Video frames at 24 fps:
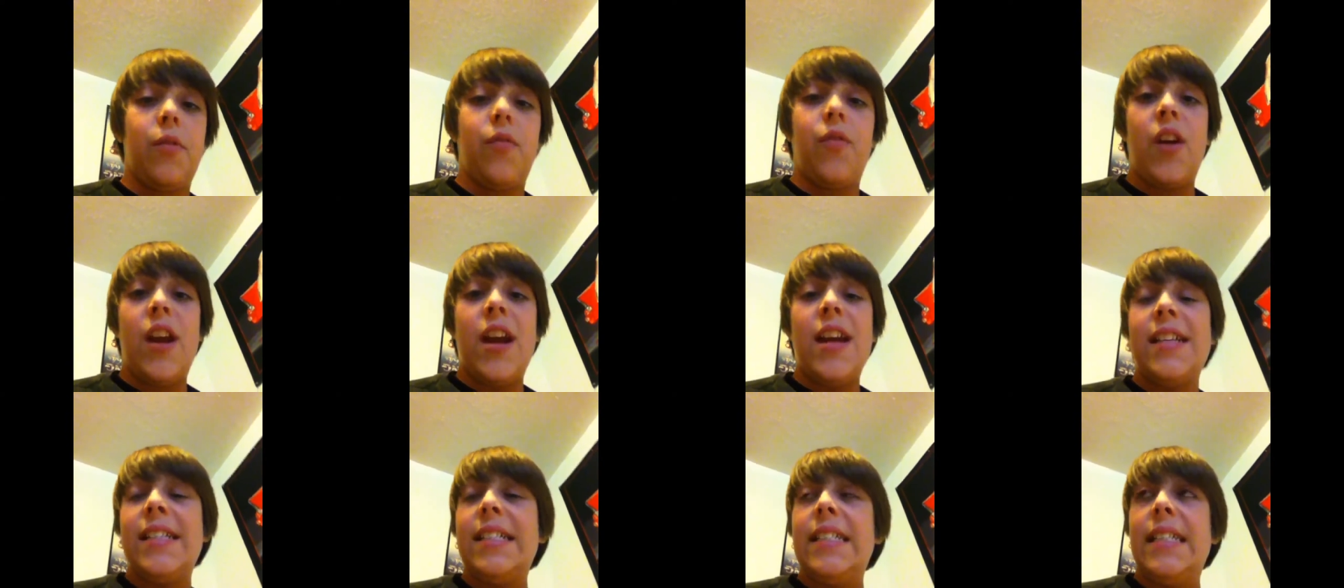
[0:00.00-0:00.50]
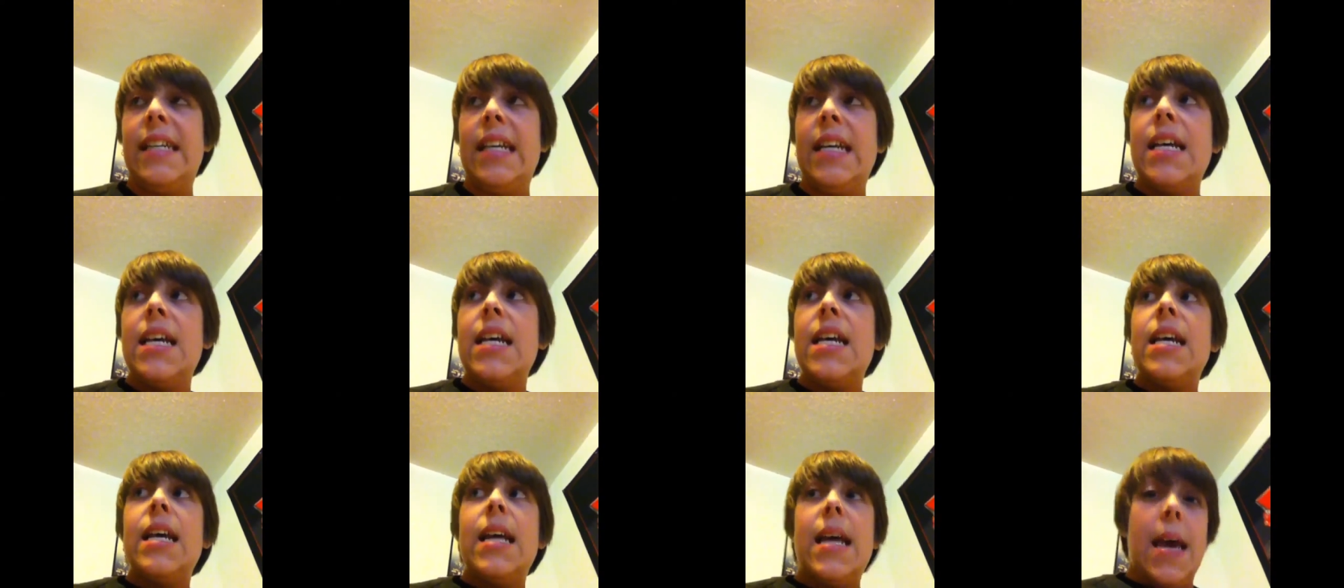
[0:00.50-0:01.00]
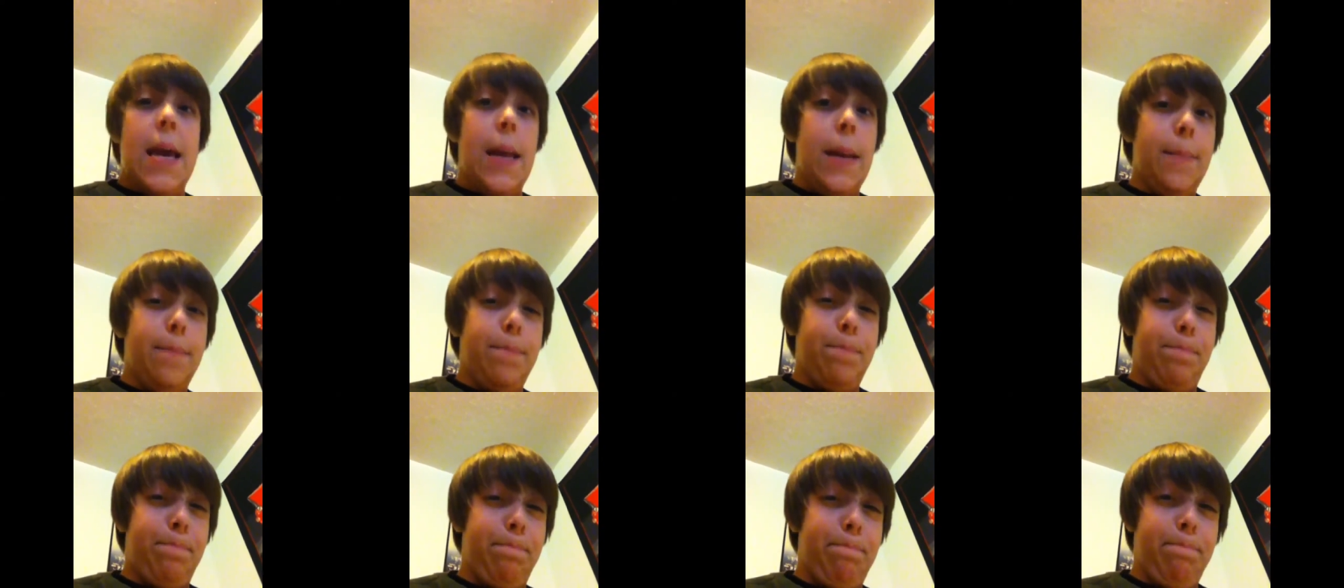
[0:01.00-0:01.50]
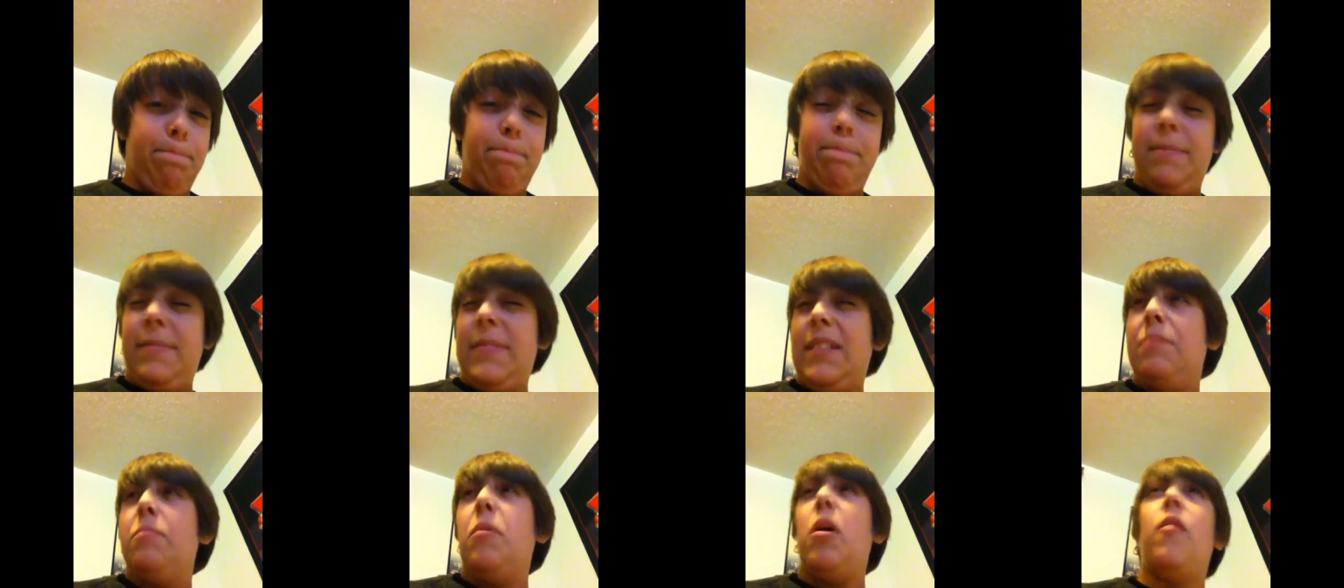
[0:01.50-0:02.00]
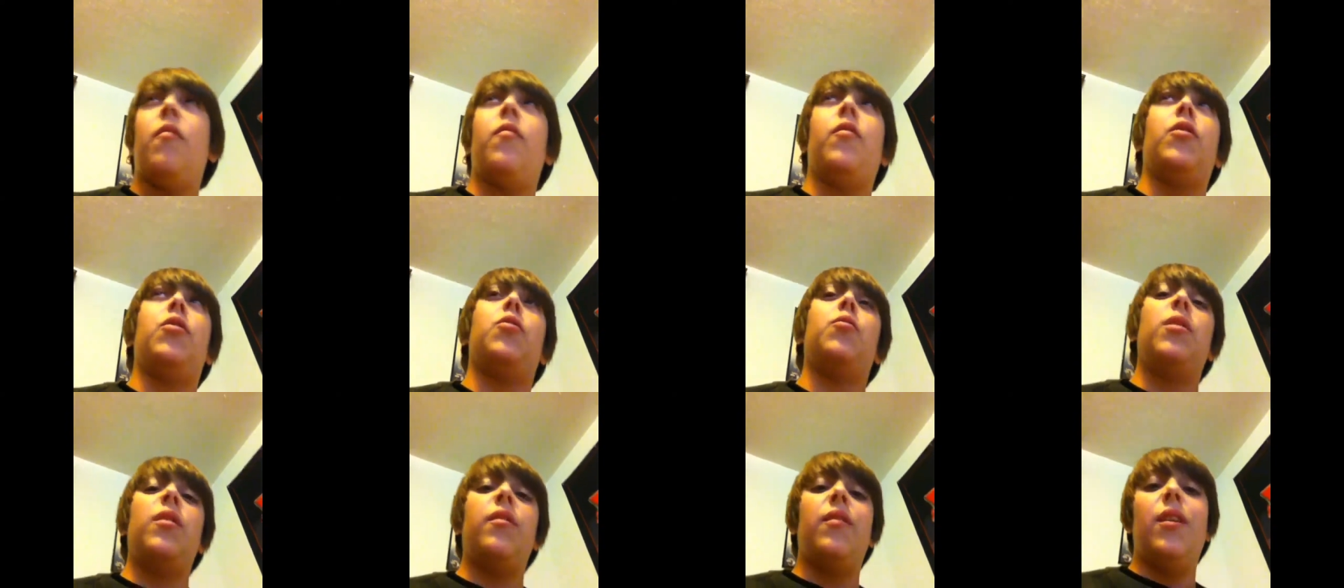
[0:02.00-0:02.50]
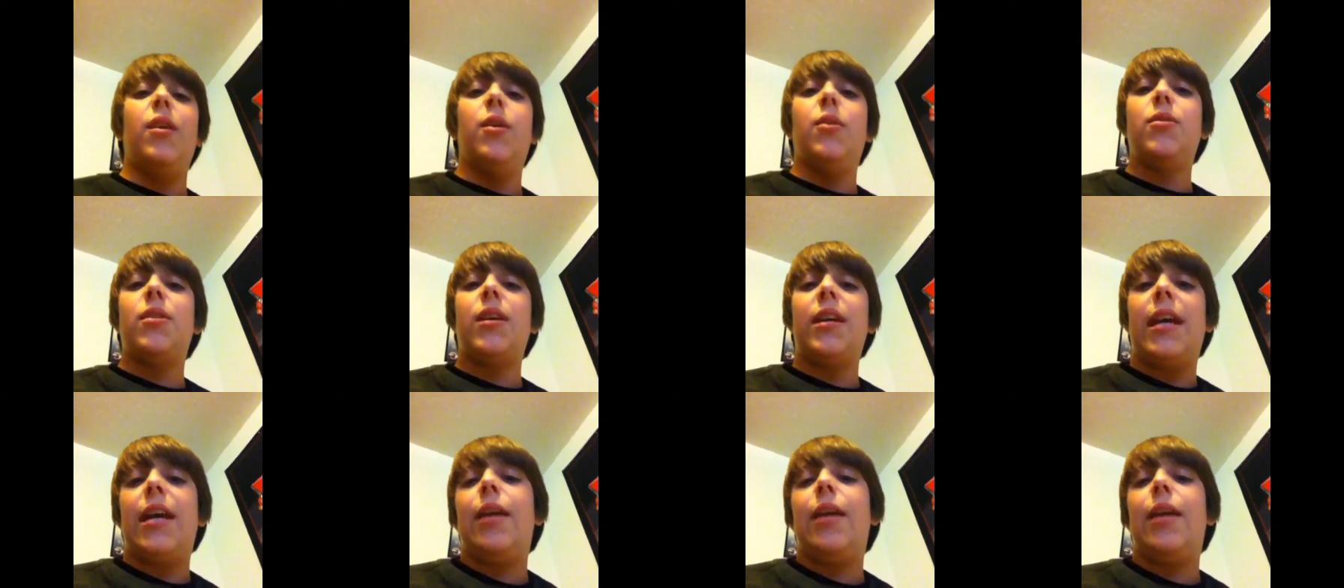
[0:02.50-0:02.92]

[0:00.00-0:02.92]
with friends, and I'm on for three videos, so I